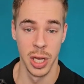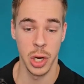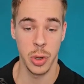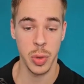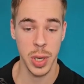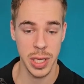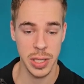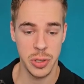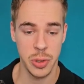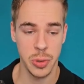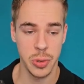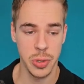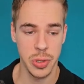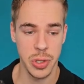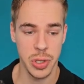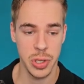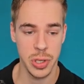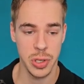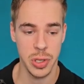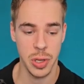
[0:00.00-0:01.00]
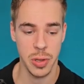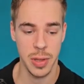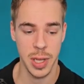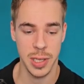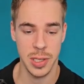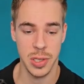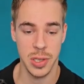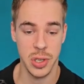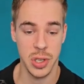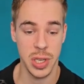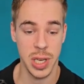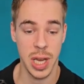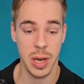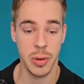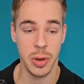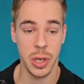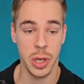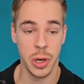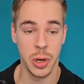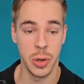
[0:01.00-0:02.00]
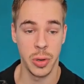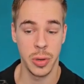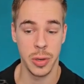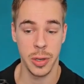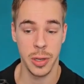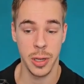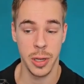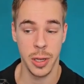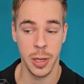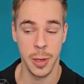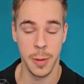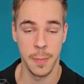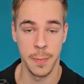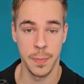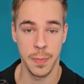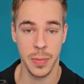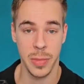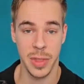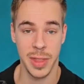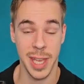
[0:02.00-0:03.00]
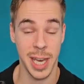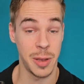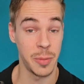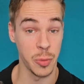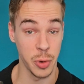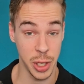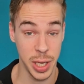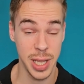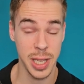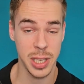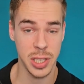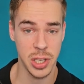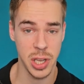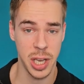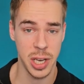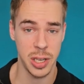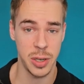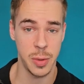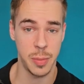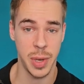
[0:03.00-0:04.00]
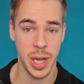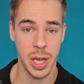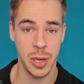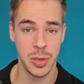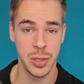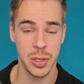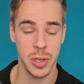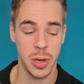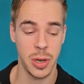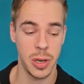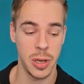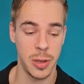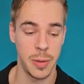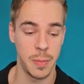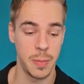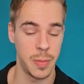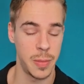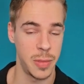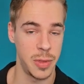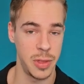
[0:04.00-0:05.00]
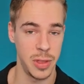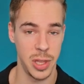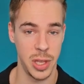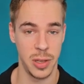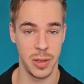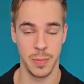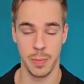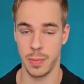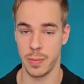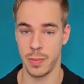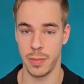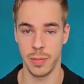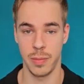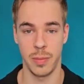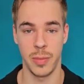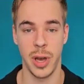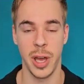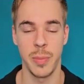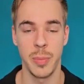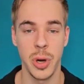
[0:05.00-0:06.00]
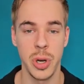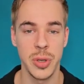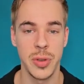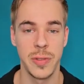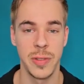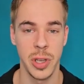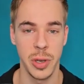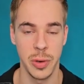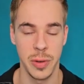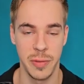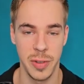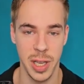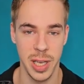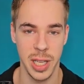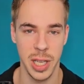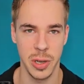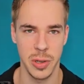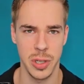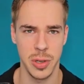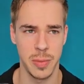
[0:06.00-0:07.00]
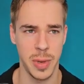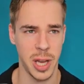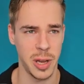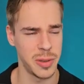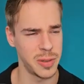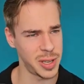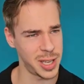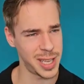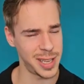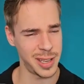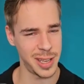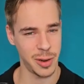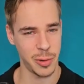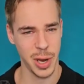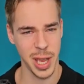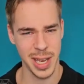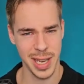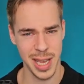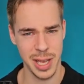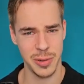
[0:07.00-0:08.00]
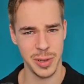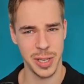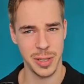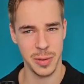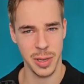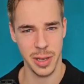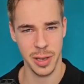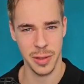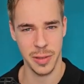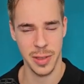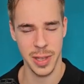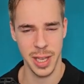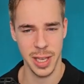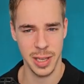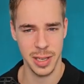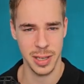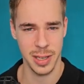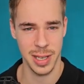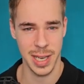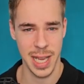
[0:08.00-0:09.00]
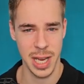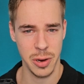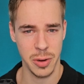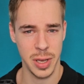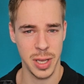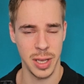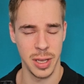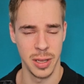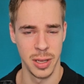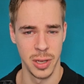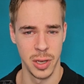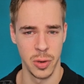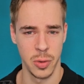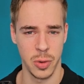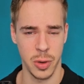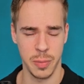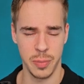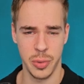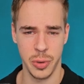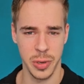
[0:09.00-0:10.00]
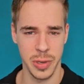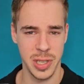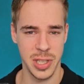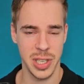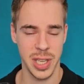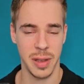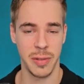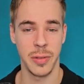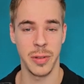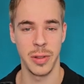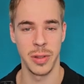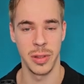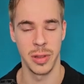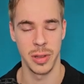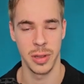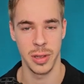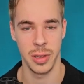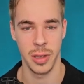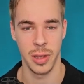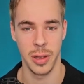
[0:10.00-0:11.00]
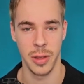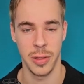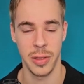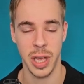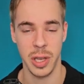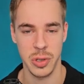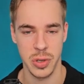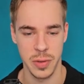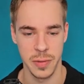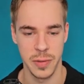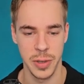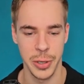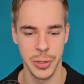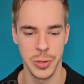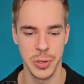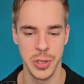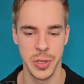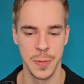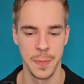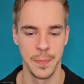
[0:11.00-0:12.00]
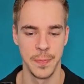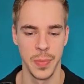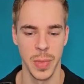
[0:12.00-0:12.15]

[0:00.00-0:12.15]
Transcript: Create tools. So that's the scenario that I'm really excited about. My most viewed video is about, right now, I think nearing 1.7 thousand views.